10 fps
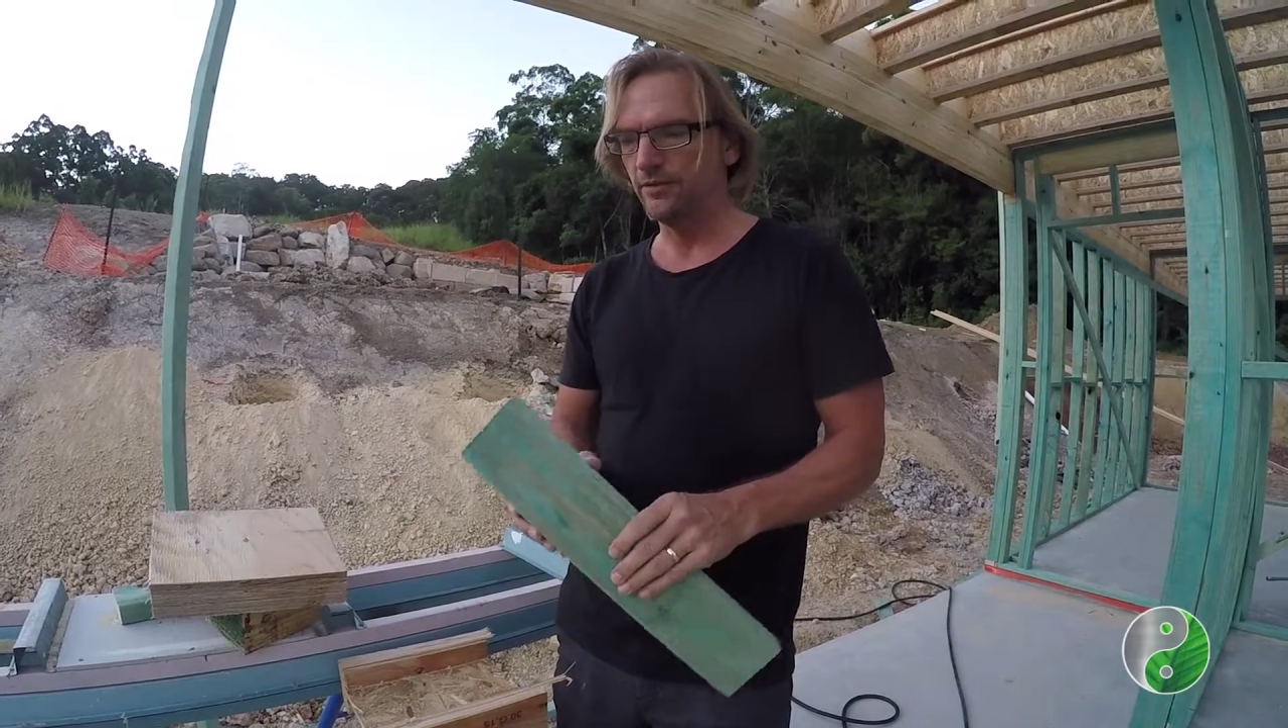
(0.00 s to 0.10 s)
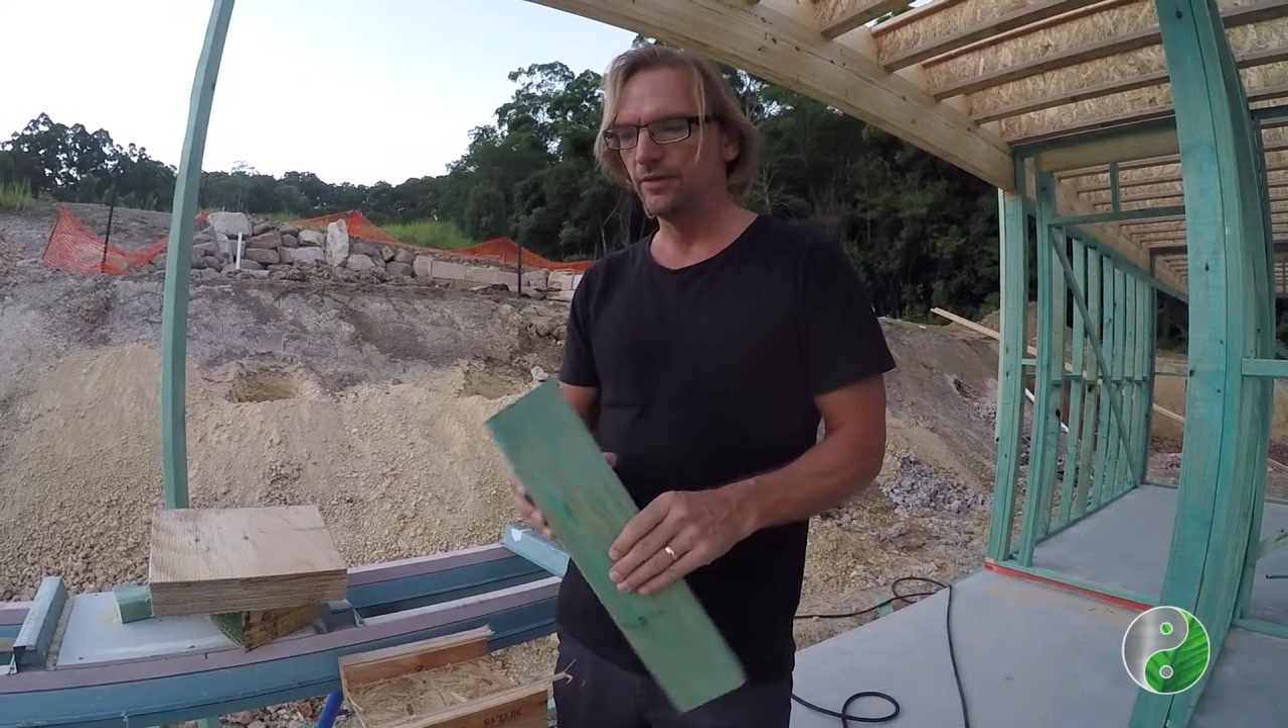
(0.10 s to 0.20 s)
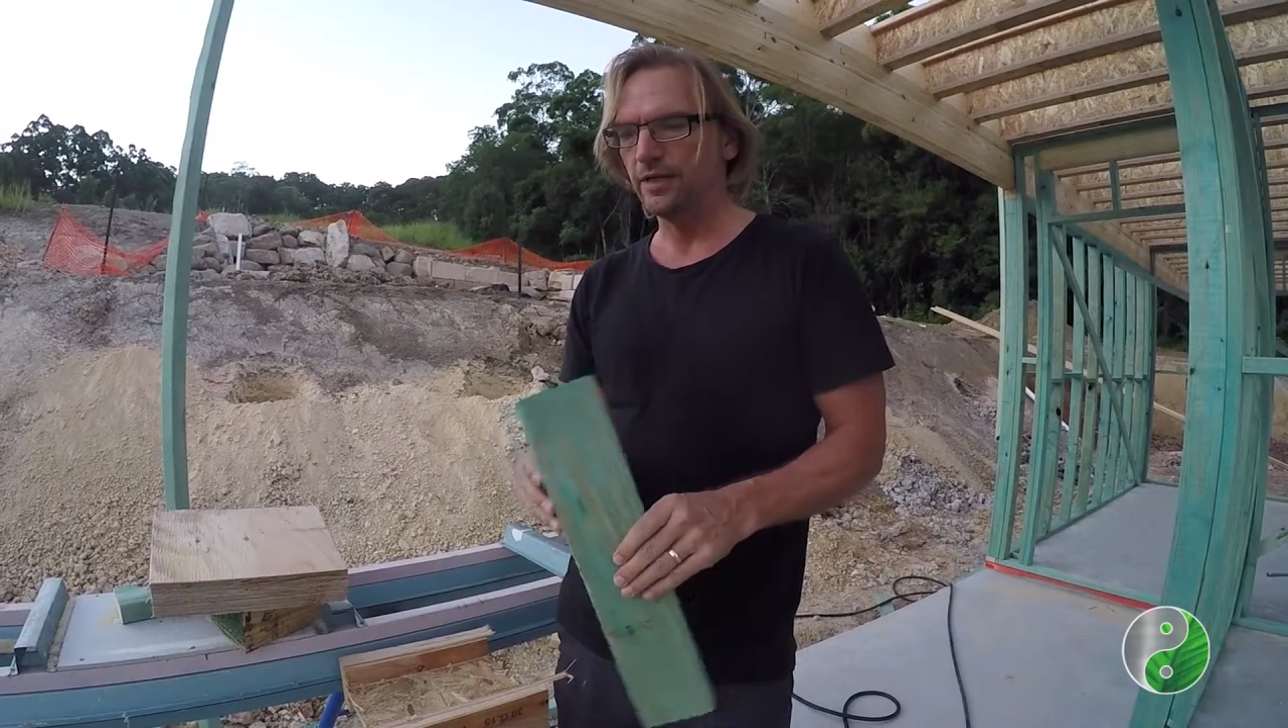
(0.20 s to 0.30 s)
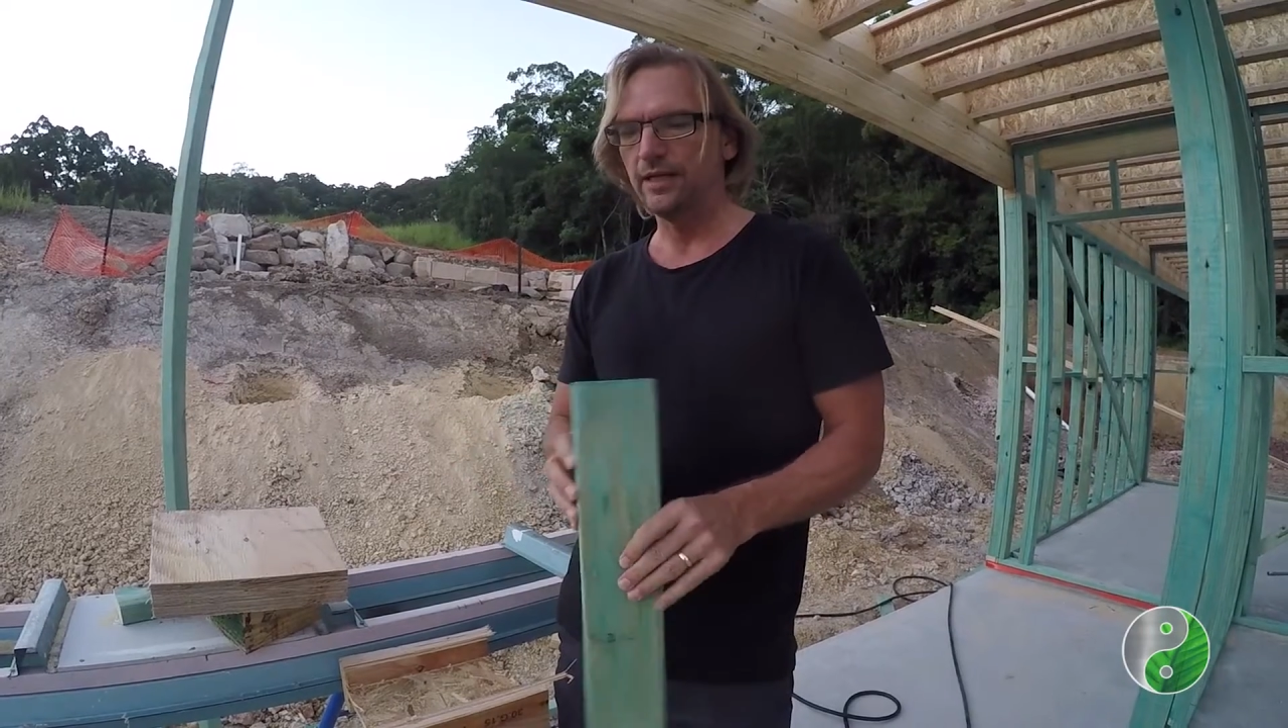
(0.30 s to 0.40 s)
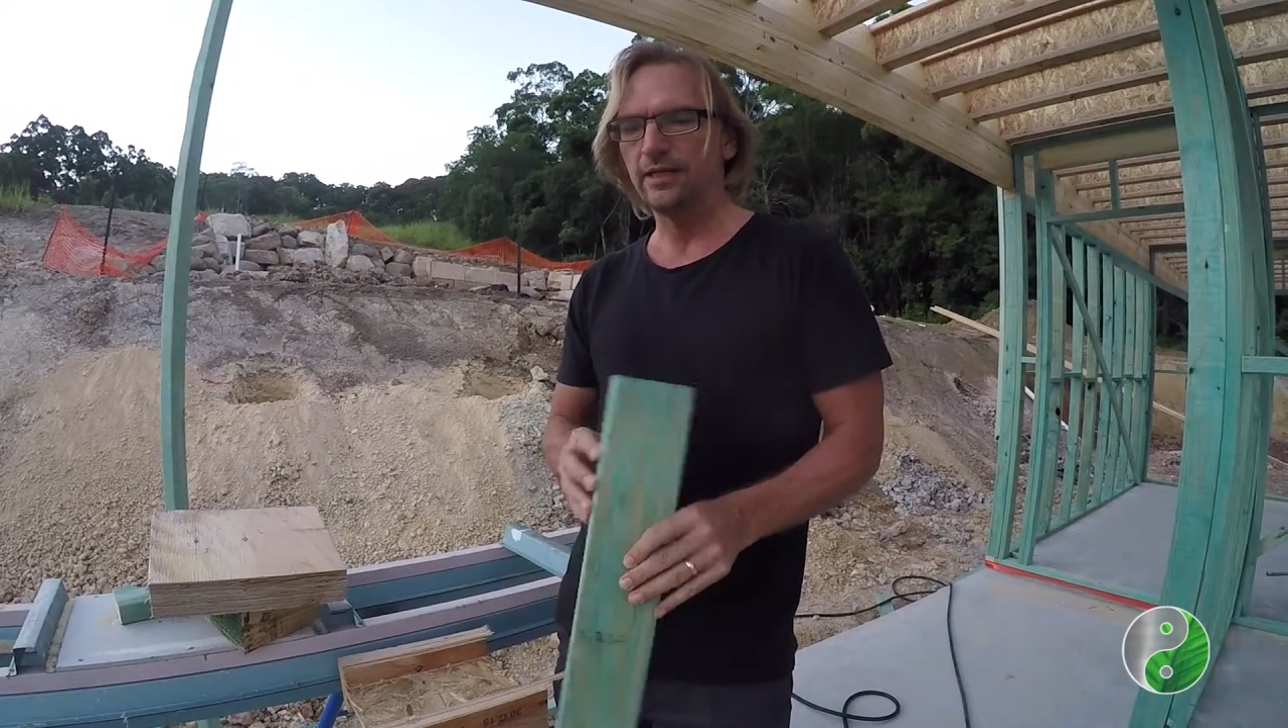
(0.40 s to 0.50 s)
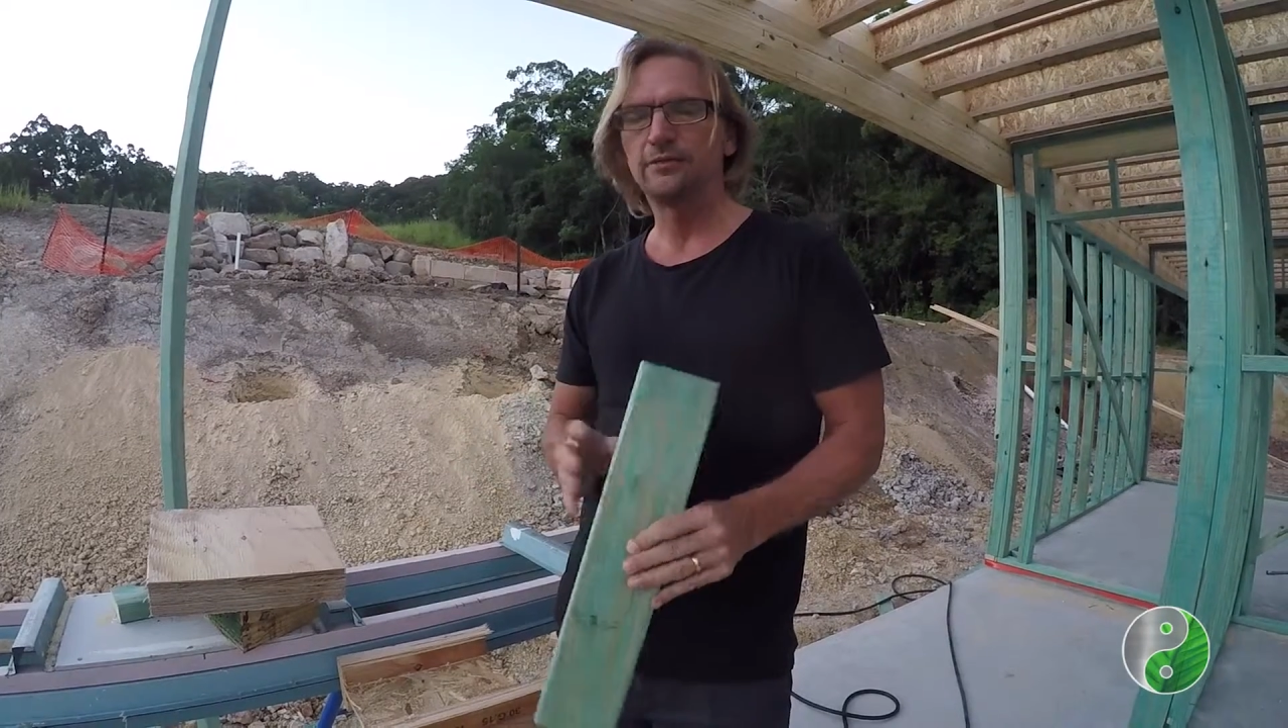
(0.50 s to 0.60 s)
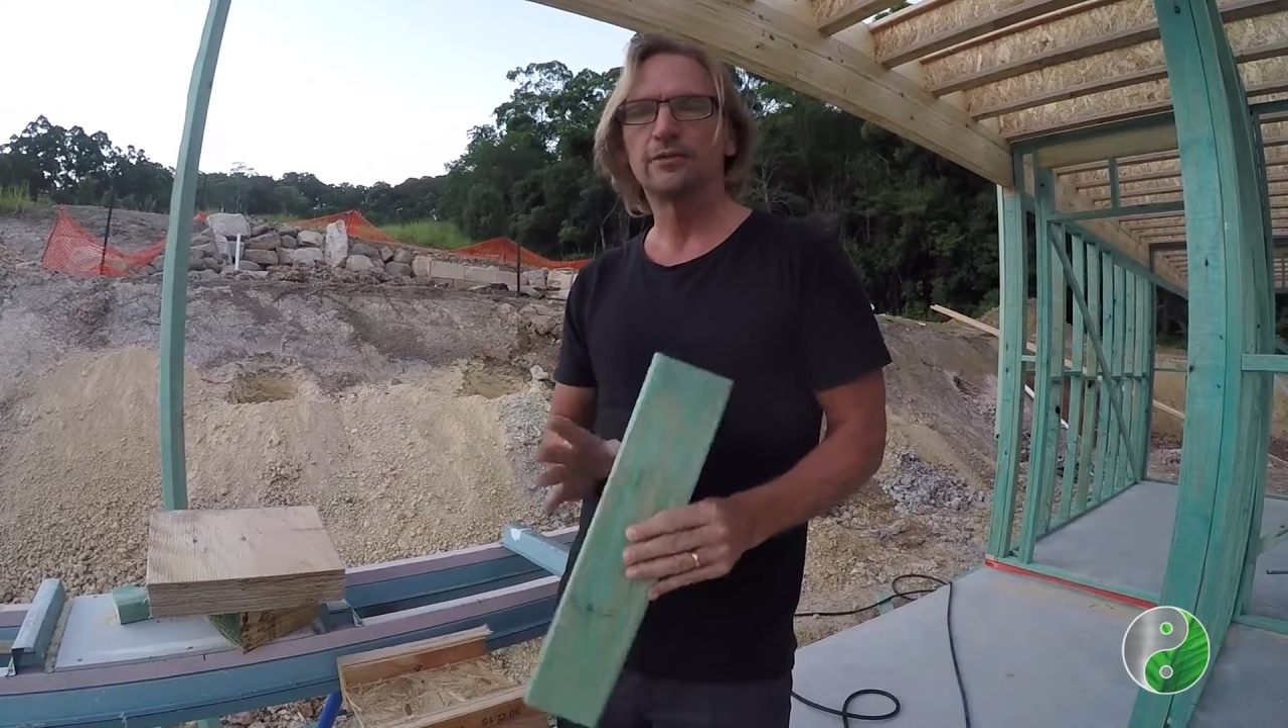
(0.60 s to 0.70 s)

an organic